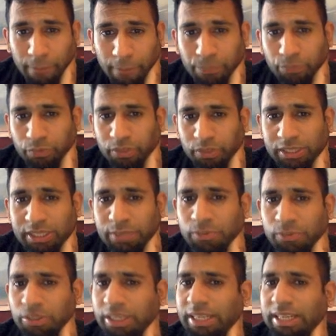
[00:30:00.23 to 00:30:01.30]
One thing I'm
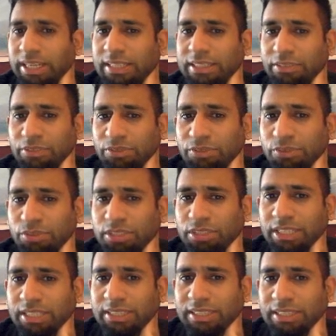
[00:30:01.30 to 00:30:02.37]
looking at is after rook
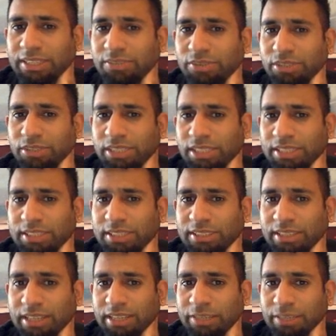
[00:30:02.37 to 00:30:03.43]
takes and rook takes,
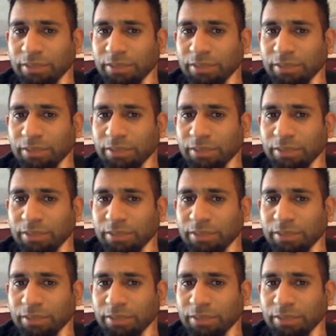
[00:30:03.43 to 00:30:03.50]
I can play